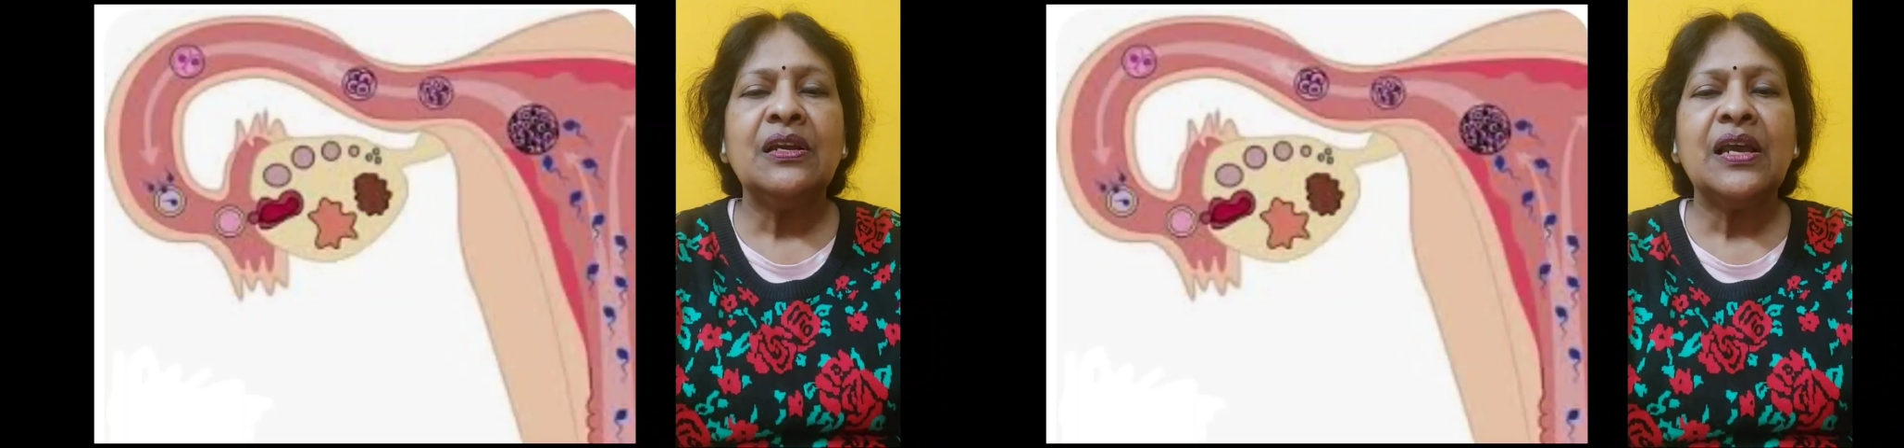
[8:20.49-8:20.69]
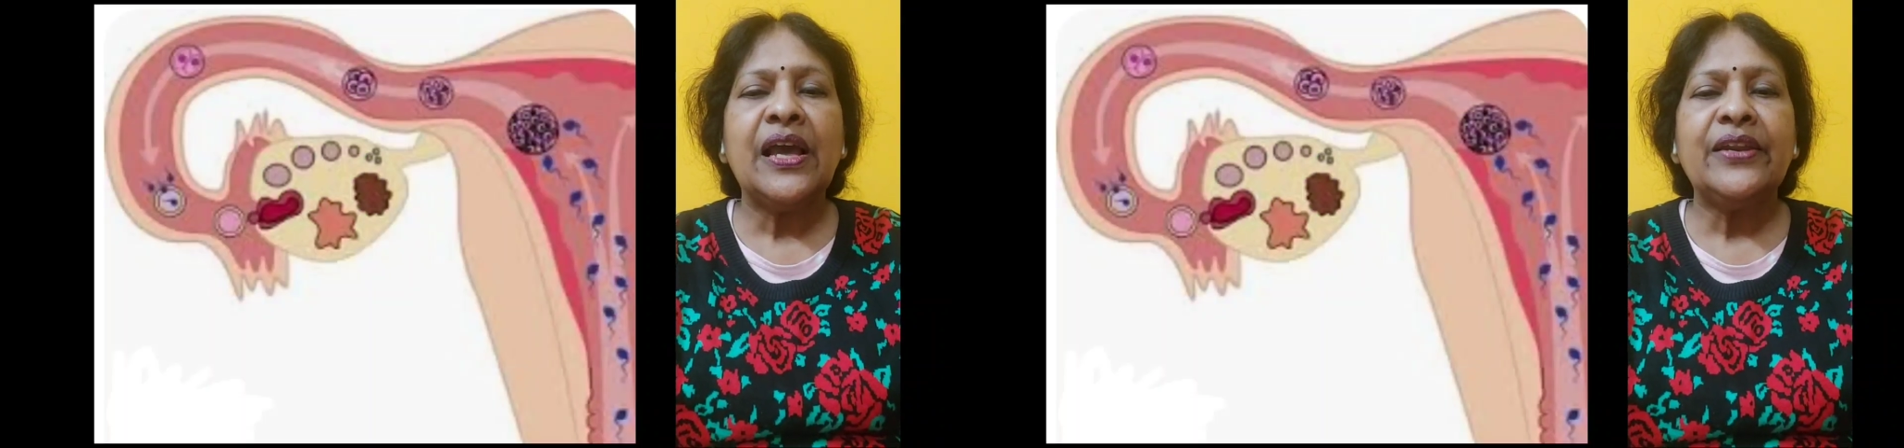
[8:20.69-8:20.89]

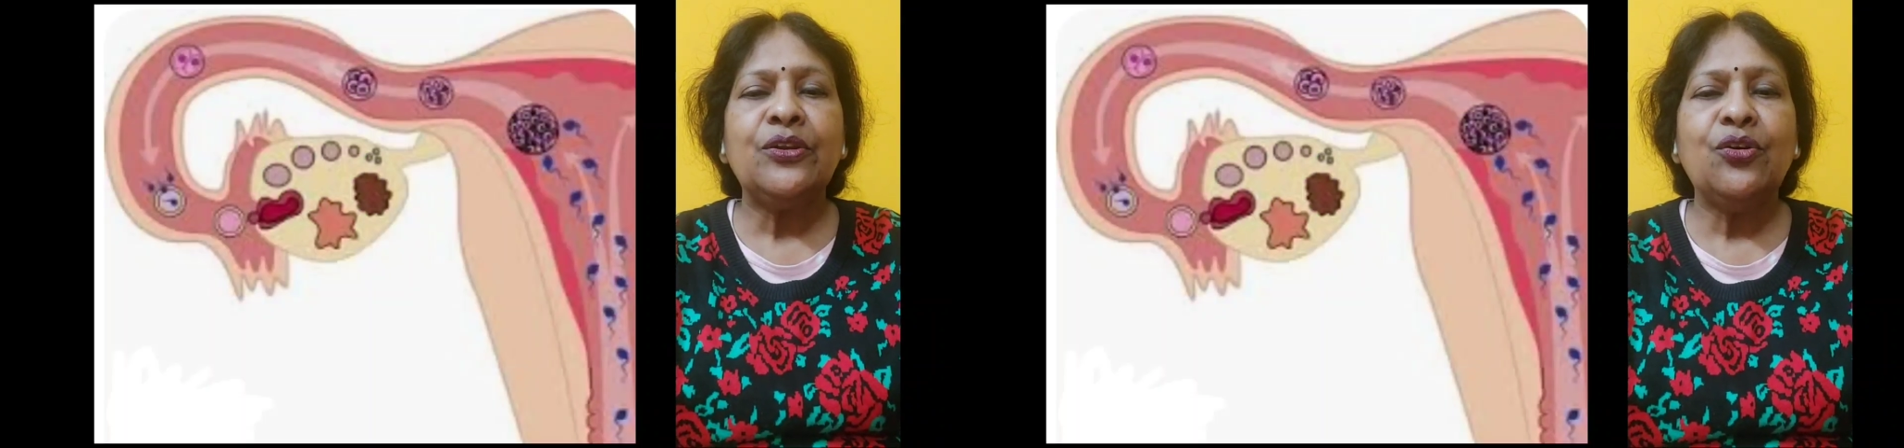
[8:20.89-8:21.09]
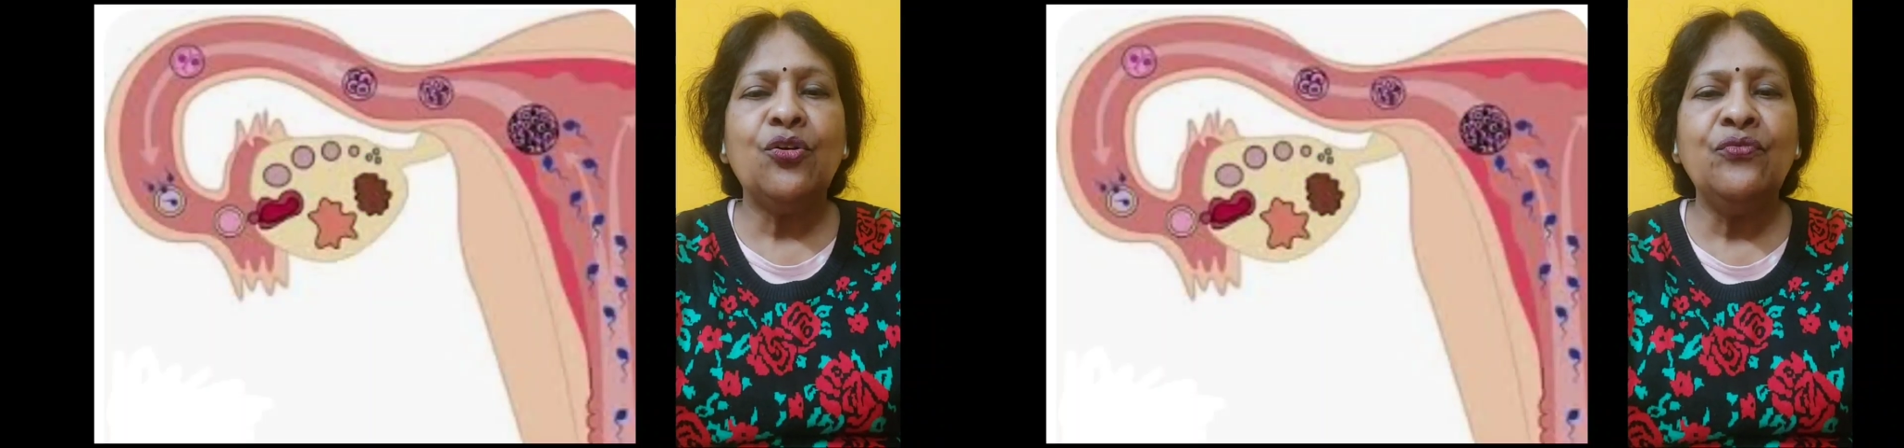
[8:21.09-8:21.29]
and
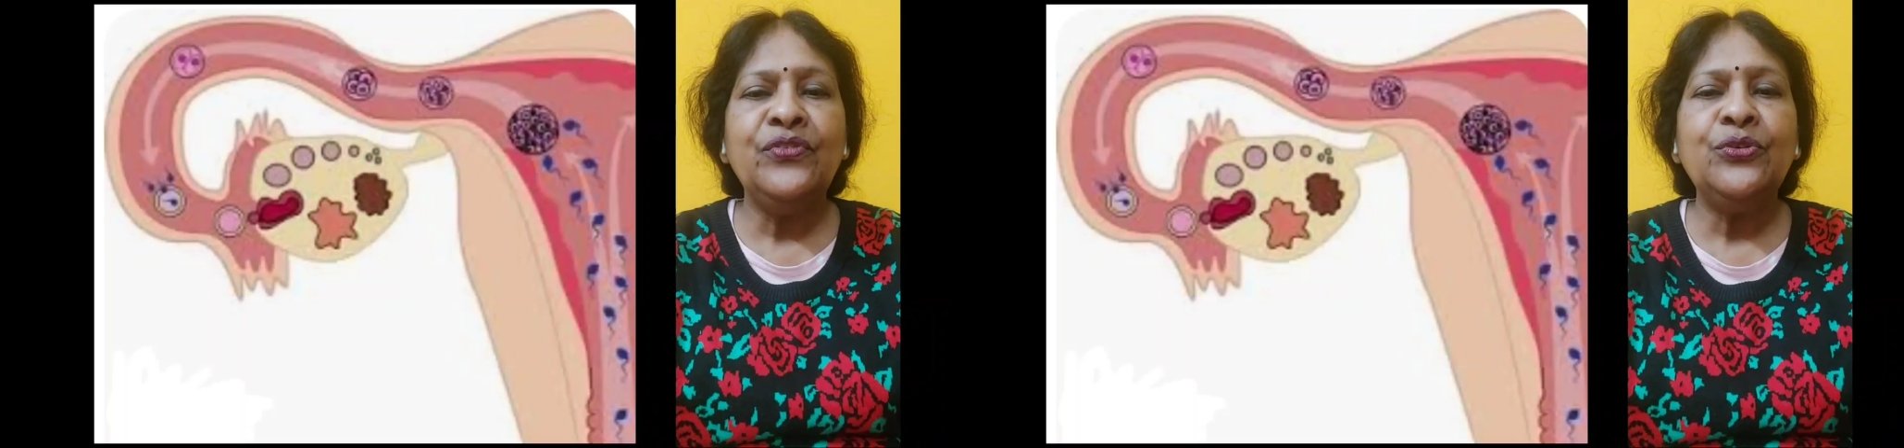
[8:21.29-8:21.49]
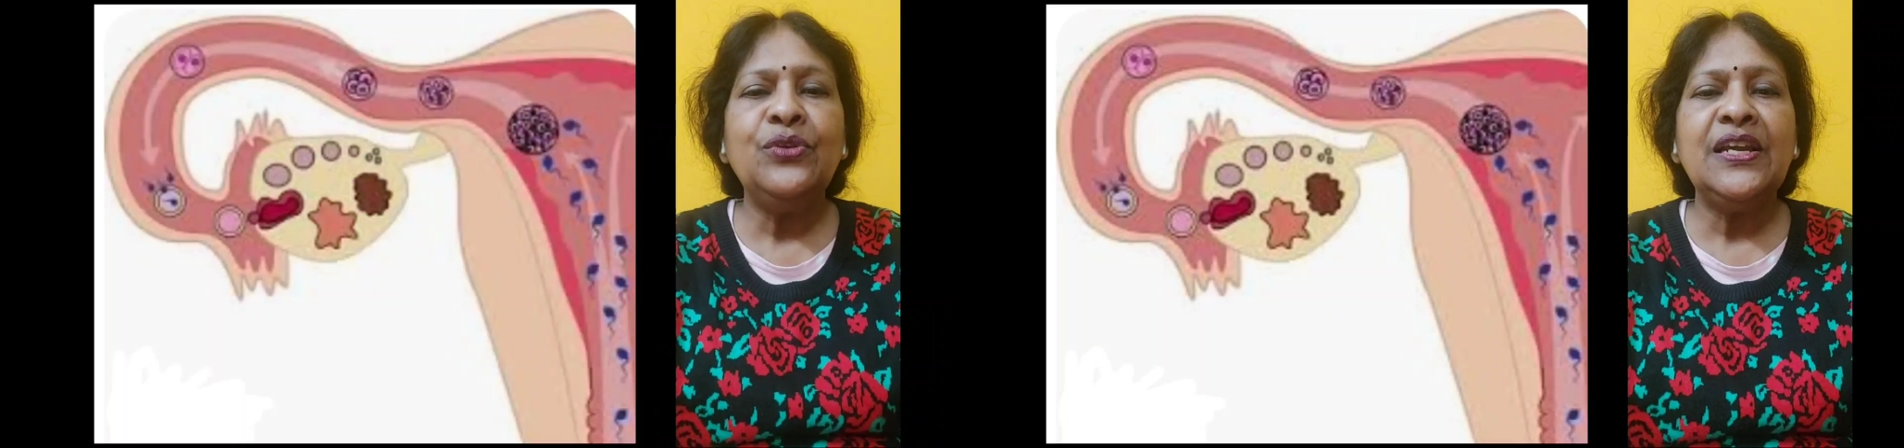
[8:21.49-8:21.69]

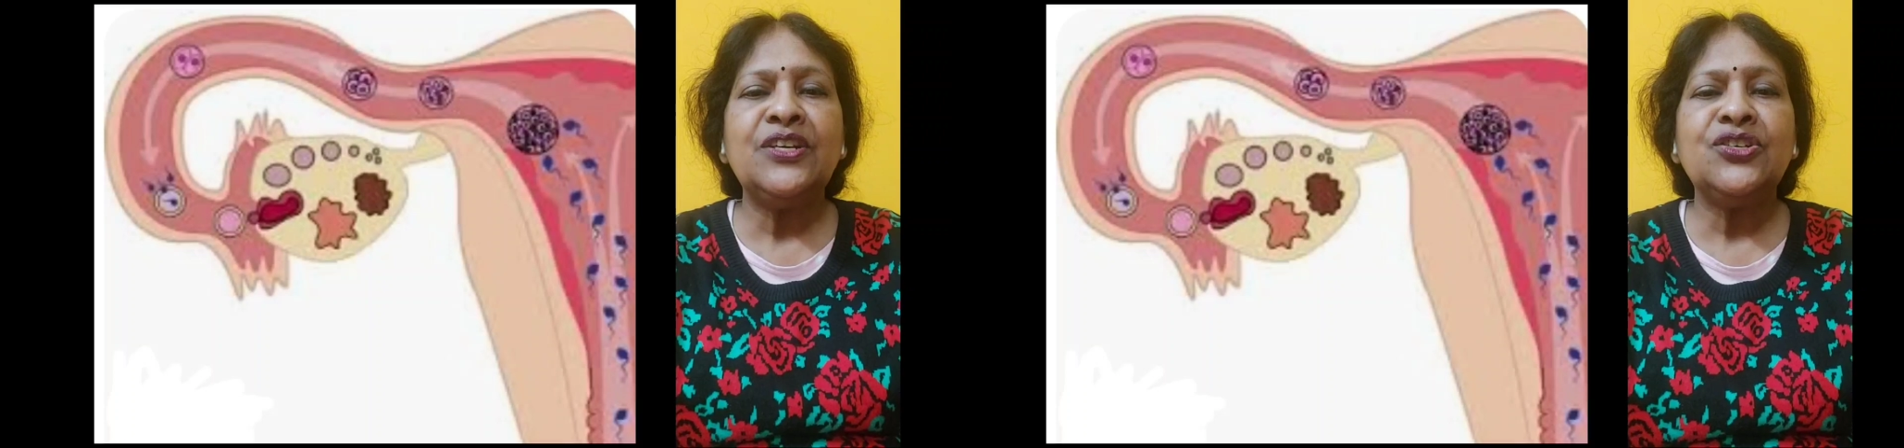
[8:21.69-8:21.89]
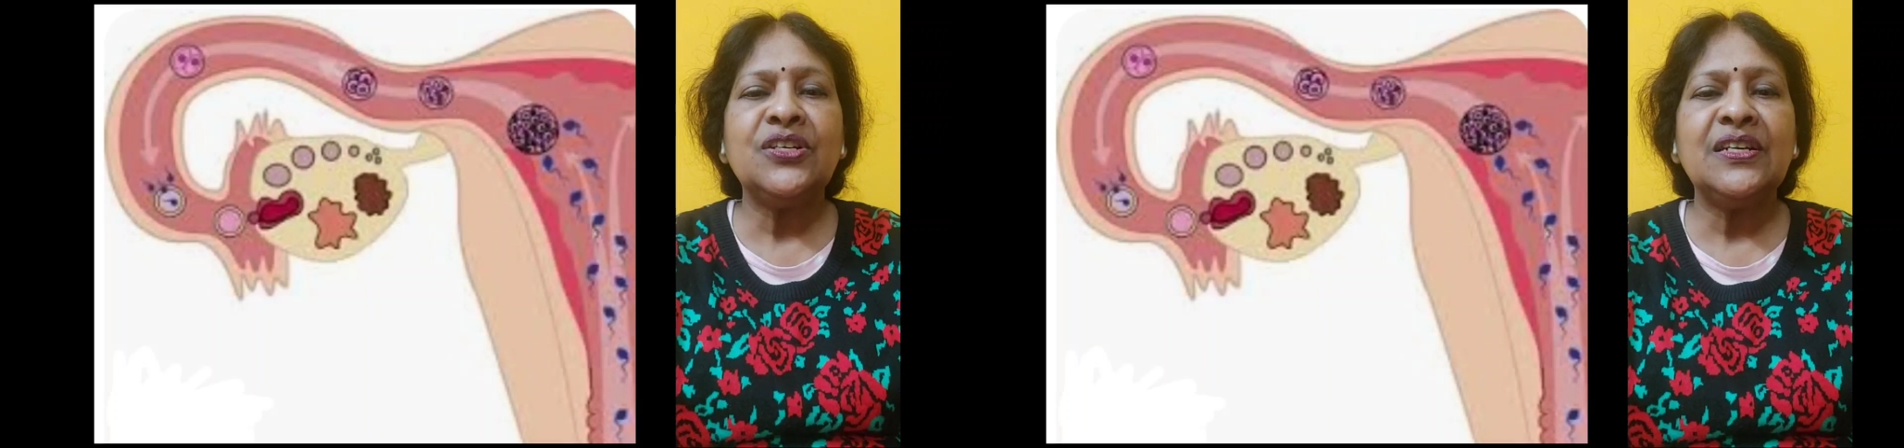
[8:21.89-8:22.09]

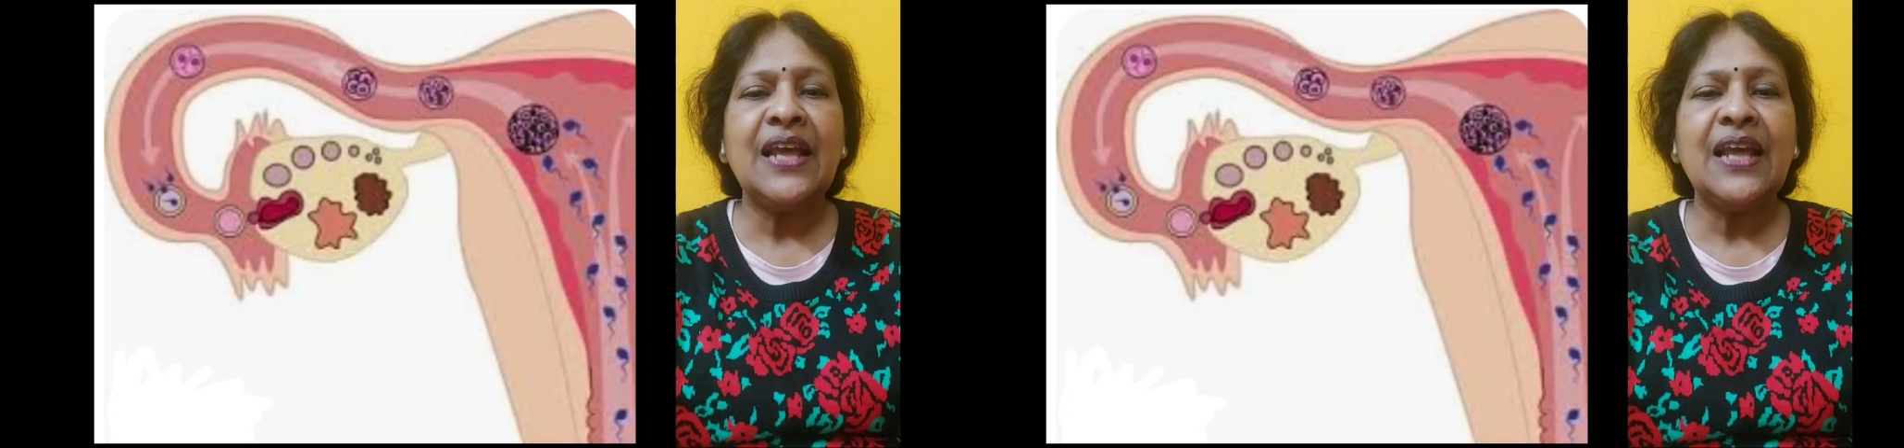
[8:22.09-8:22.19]
ovulation